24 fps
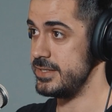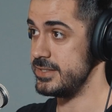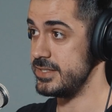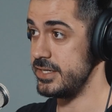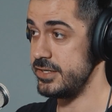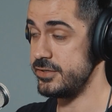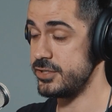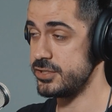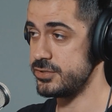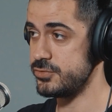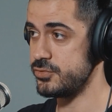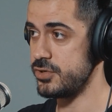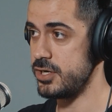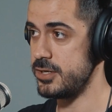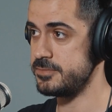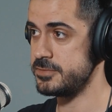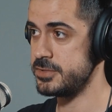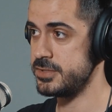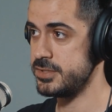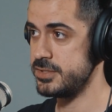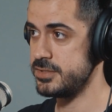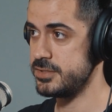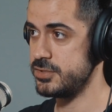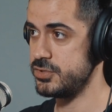as
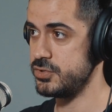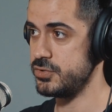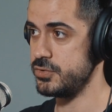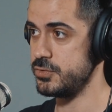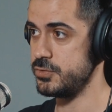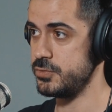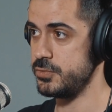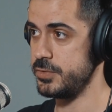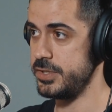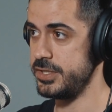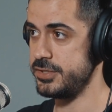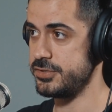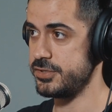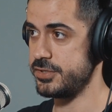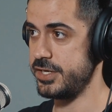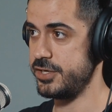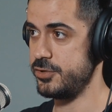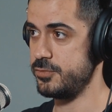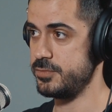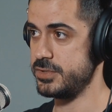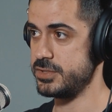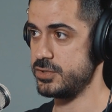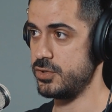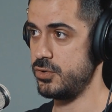airdrops to Internet
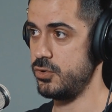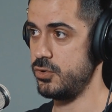Humans